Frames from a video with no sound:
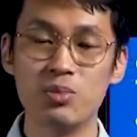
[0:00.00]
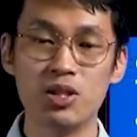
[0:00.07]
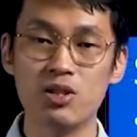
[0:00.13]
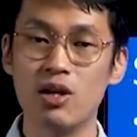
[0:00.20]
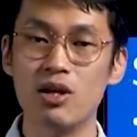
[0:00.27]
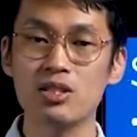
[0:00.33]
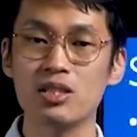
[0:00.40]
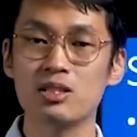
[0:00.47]

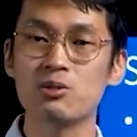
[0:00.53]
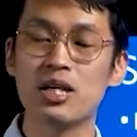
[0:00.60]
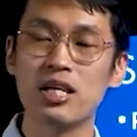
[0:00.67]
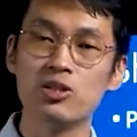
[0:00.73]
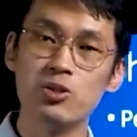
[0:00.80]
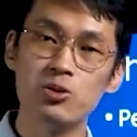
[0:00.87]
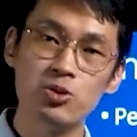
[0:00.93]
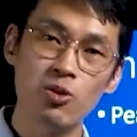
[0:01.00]
Because you
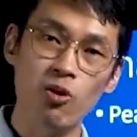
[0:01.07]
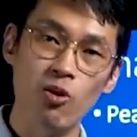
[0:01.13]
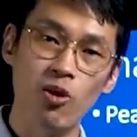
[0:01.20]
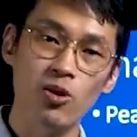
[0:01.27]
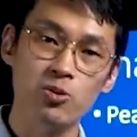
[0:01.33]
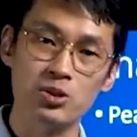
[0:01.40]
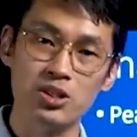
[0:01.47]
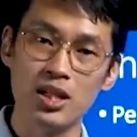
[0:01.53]
can use
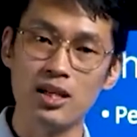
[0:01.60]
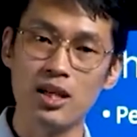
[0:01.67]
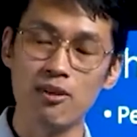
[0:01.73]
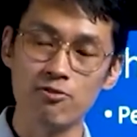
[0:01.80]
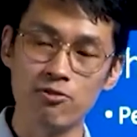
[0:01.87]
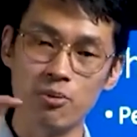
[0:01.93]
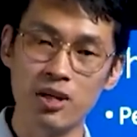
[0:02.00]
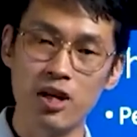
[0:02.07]
law to say
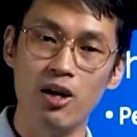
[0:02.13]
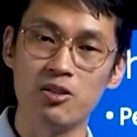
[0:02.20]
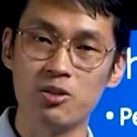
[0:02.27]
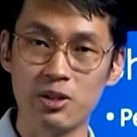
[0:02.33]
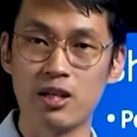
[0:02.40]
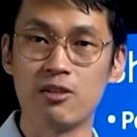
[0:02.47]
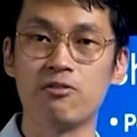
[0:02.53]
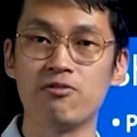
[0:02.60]
that from now
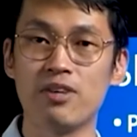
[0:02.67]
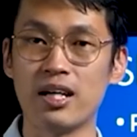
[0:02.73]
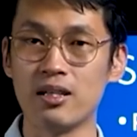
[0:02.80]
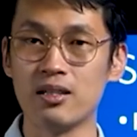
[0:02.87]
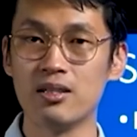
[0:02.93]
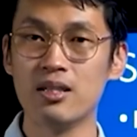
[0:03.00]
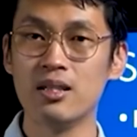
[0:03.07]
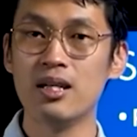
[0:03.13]
on you cannot
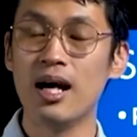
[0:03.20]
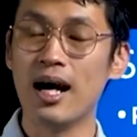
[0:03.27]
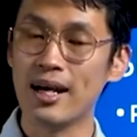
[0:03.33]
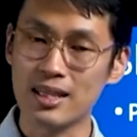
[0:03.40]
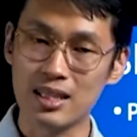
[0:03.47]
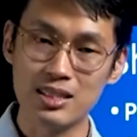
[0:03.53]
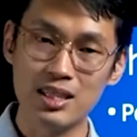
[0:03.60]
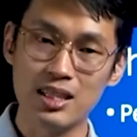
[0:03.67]
fight.
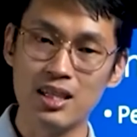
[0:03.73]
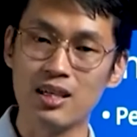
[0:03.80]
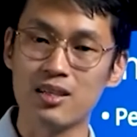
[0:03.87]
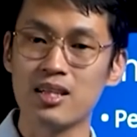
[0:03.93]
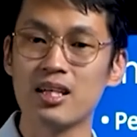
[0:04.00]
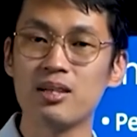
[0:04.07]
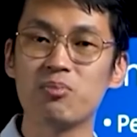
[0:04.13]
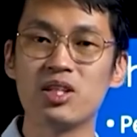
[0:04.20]
I can say
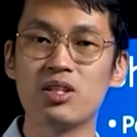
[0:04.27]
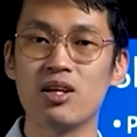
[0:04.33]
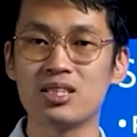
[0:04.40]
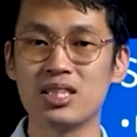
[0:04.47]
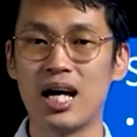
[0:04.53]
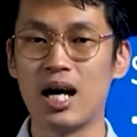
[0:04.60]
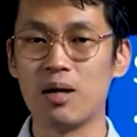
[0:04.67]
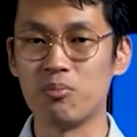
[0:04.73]
that, okay,
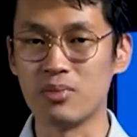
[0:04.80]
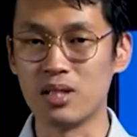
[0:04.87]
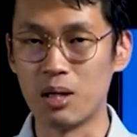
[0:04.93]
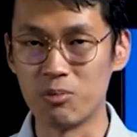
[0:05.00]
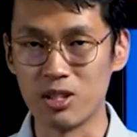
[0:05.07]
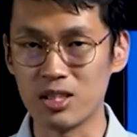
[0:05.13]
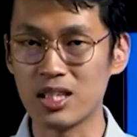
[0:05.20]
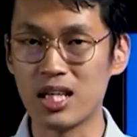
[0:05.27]
because I'm
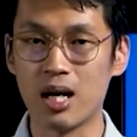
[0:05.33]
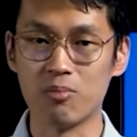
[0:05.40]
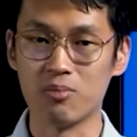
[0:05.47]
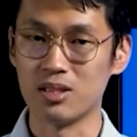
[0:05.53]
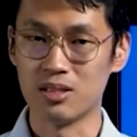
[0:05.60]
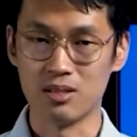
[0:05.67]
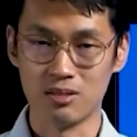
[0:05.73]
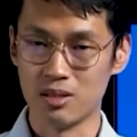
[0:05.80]
America,
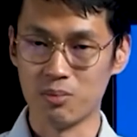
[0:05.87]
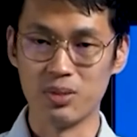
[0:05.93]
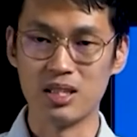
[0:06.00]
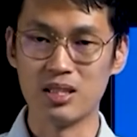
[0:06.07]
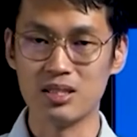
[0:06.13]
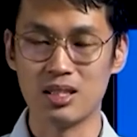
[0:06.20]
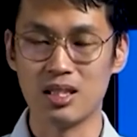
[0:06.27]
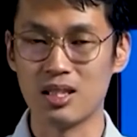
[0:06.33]
I'm the
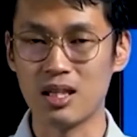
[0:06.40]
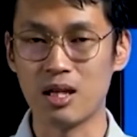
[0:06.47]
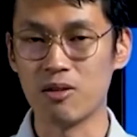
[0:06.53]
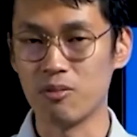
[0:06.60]
biggest